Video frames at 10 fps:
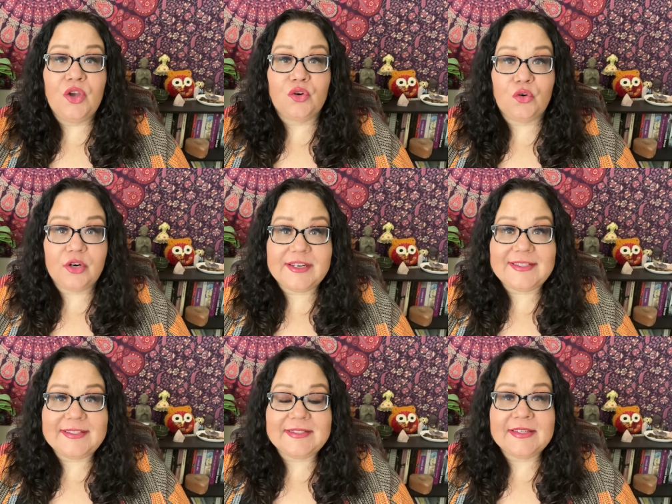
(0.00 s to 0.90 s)

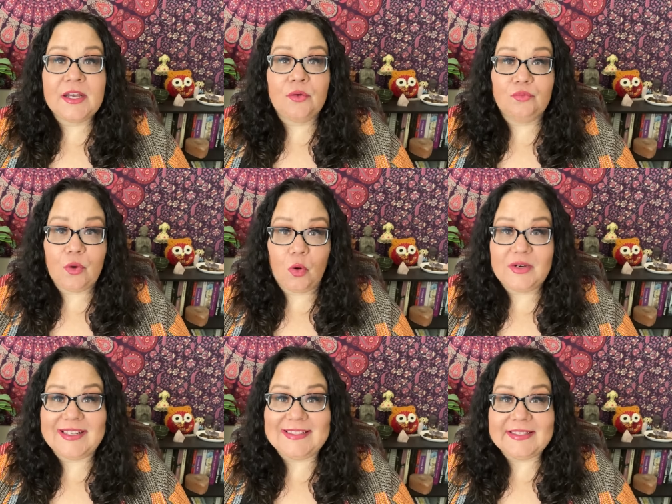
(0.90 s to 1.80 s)
Chris
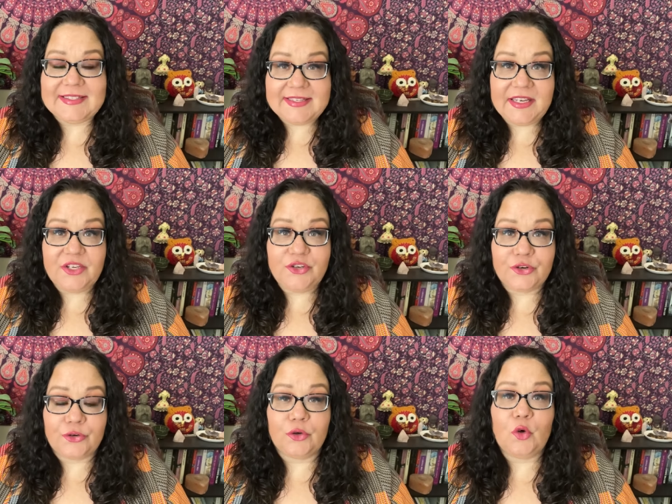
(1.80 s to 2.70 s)
Rhoden
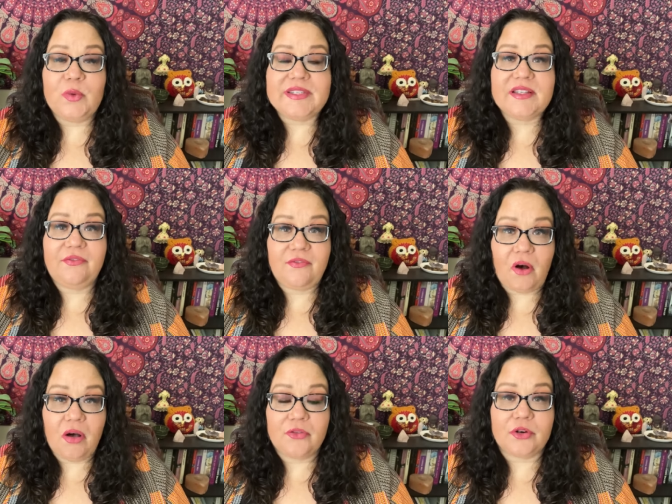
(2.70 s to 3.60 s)
Sr., who is the
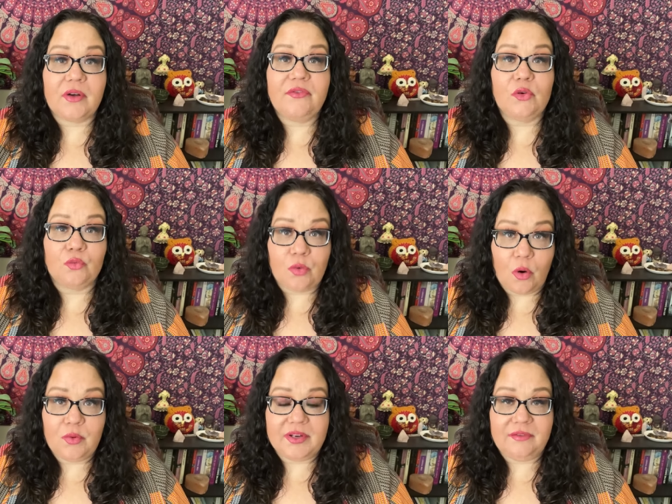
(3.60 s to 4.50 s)
father of the
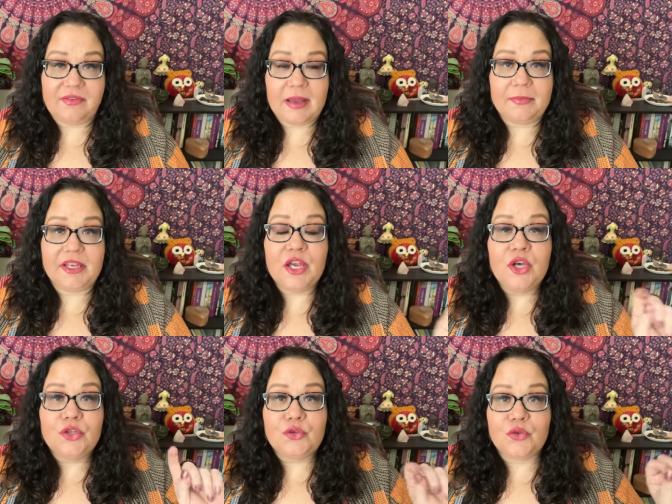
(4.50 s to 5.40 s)
Rhoden family.
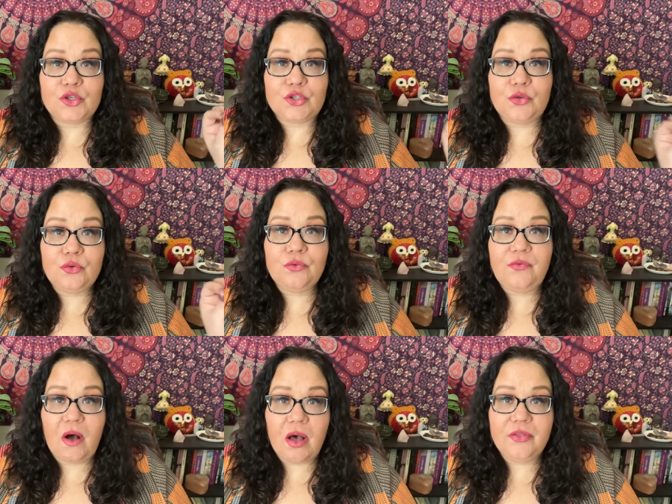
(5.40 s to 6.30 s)
So the two
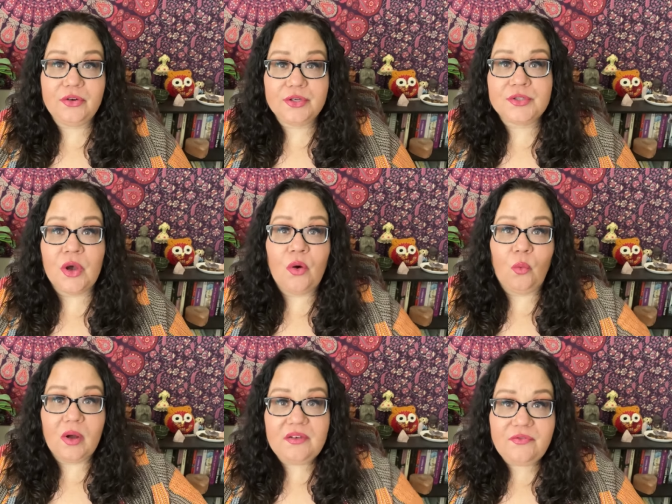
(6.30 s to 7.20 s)
fathers,
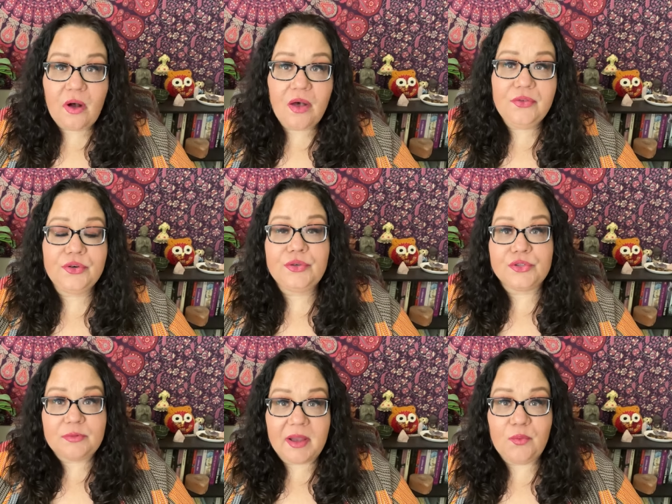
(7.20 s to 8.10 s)
one father
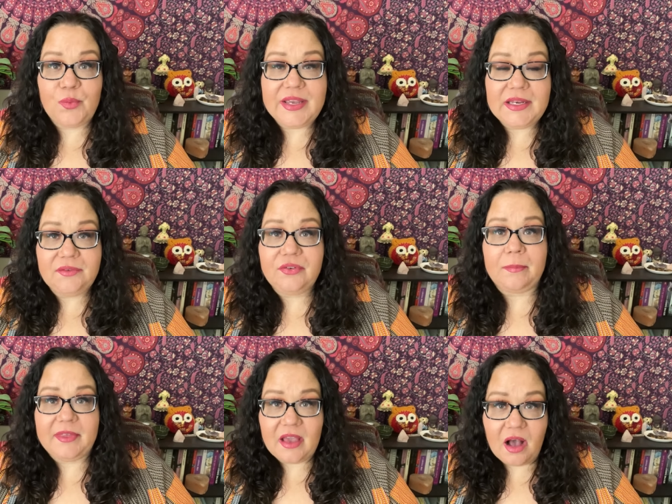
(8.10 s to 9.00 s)
used to buy weed
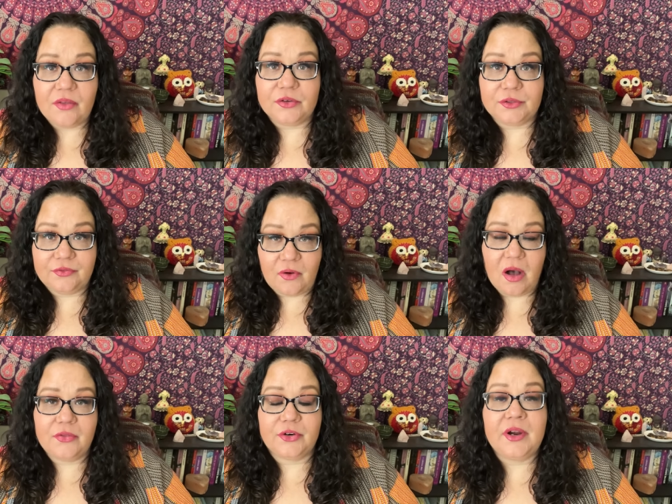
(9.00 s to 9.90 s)
from the other
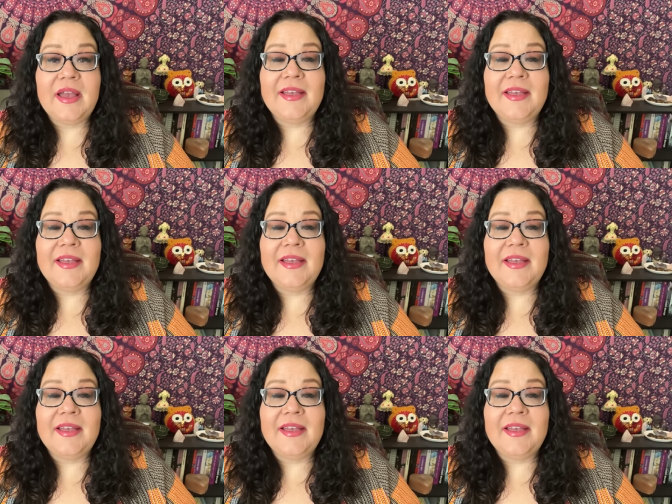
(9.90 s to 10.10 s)
father.